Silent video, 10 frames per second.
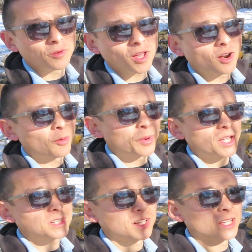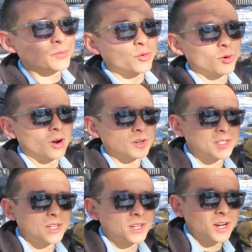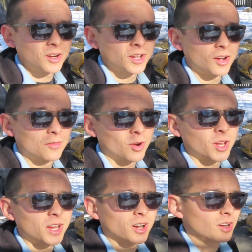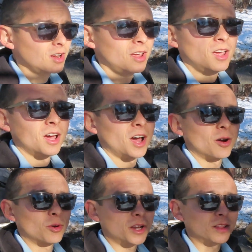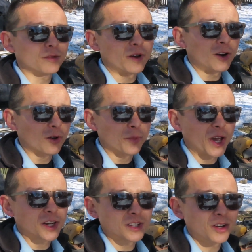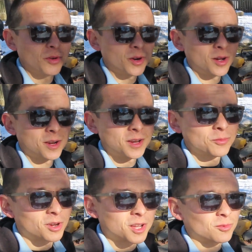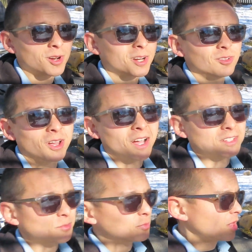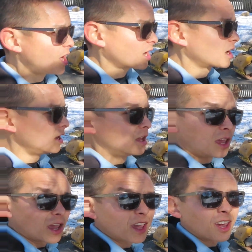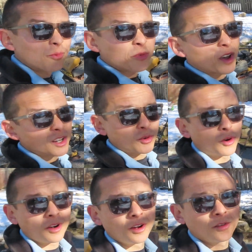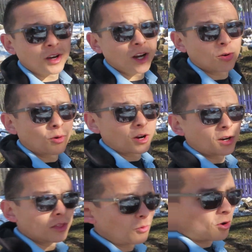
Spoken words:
got our base in for our sitting area over here. We're getting the final compaction going on it, and we're getting ready to lay out some block. And we've got Jordan over here working on the